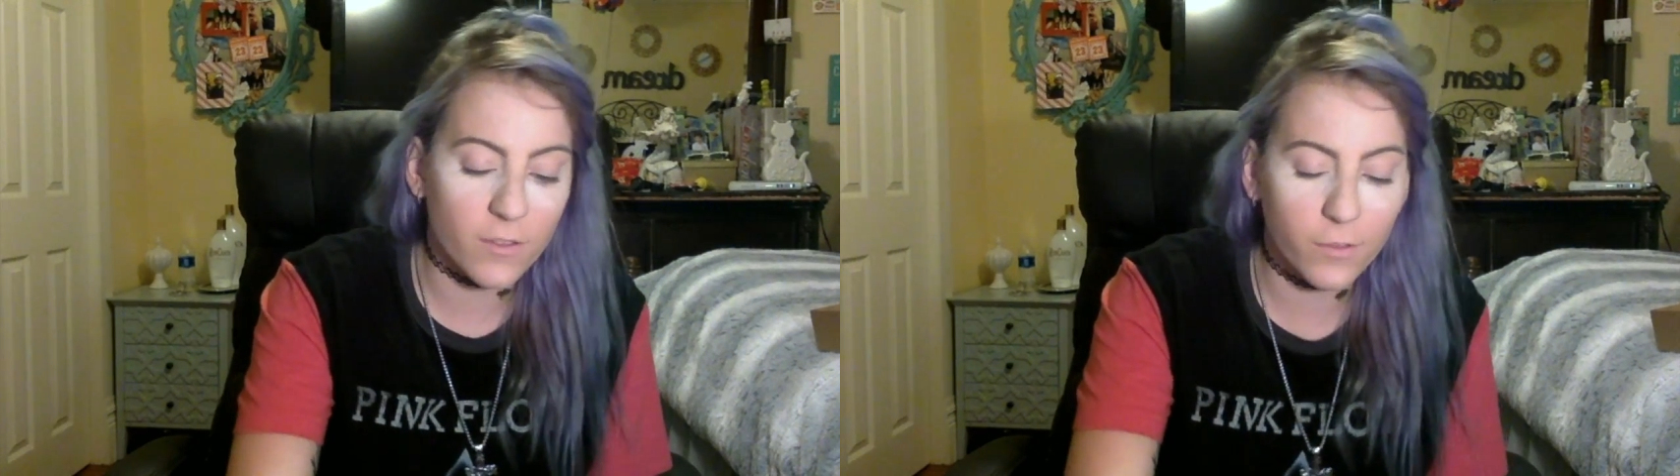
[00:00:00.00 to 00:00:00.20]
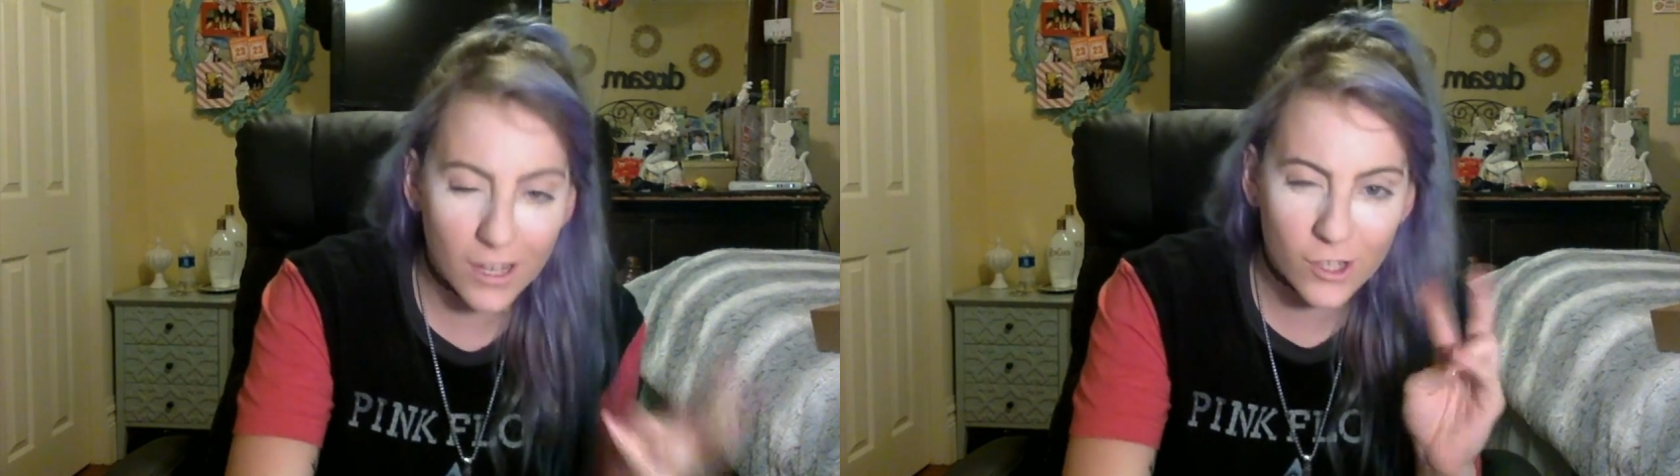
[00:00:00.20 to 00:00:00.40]

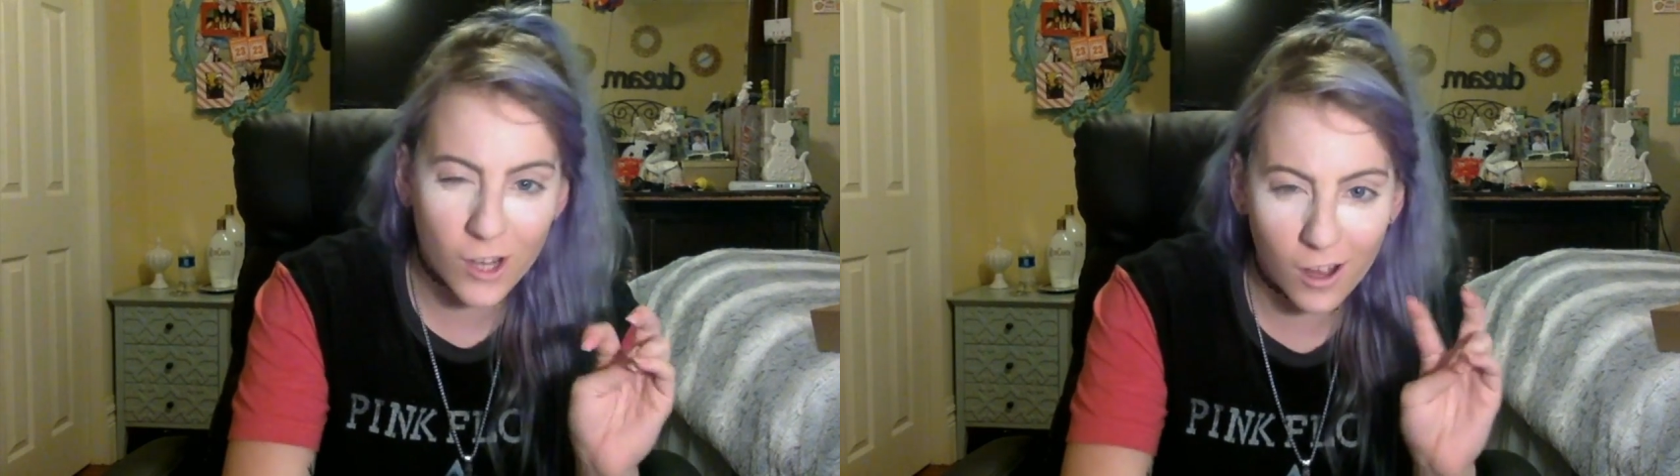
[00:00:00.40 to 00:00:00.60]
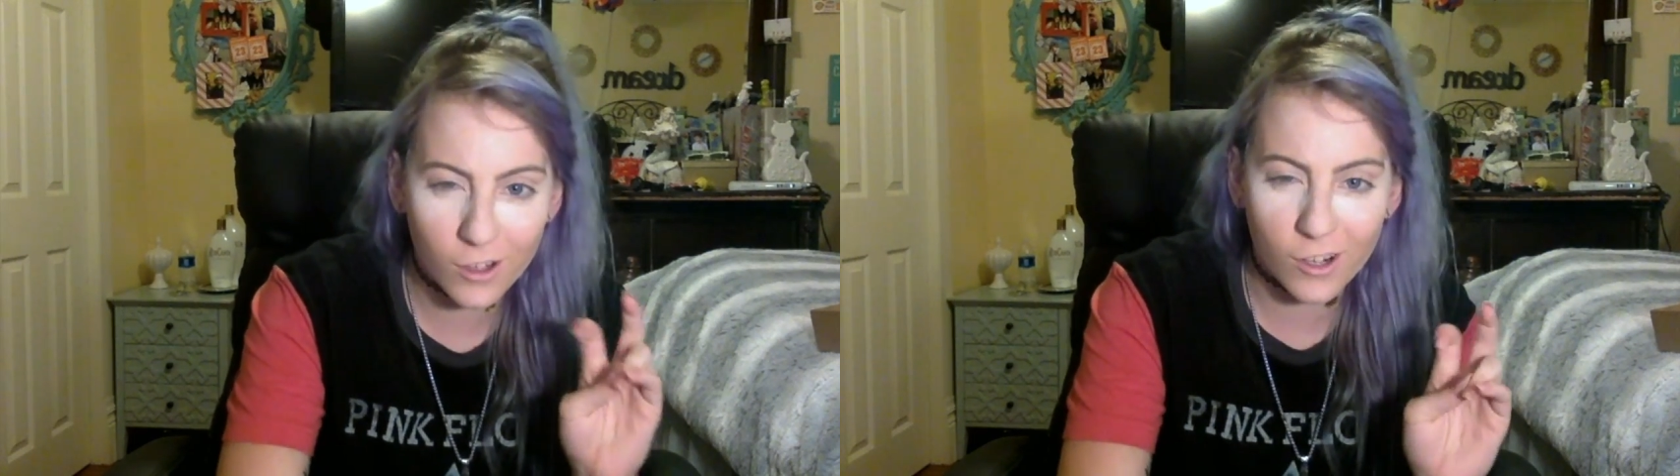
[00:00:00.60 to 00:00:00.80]
flesh
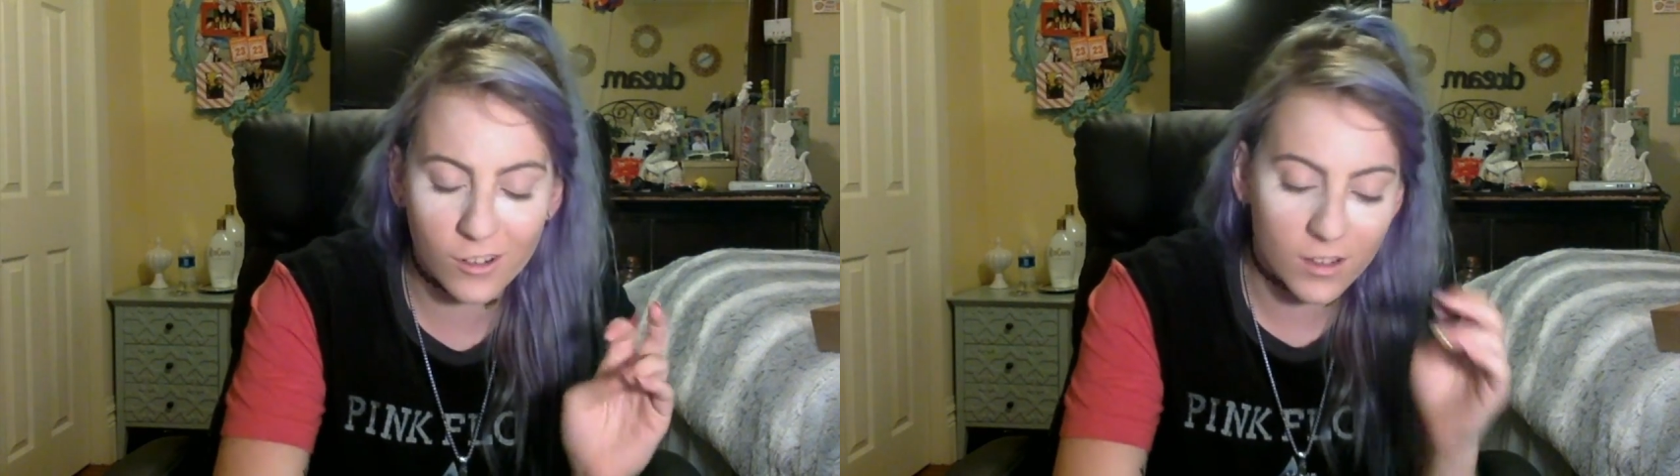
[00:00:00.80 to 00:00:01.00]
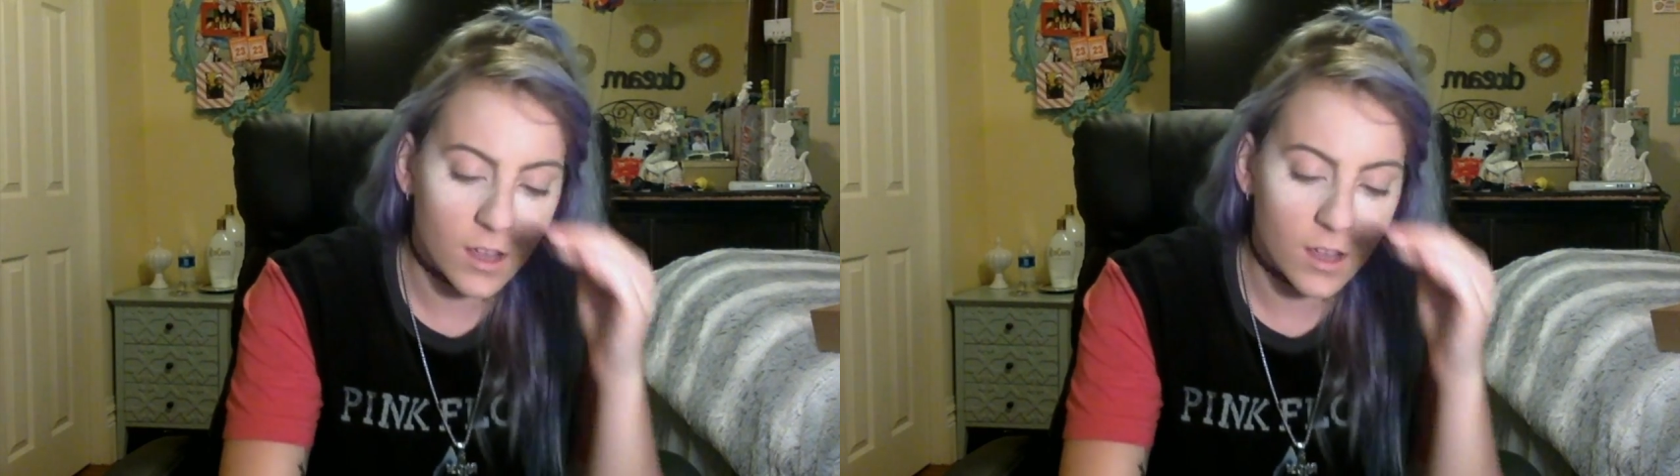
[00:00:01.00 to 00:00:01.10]
colored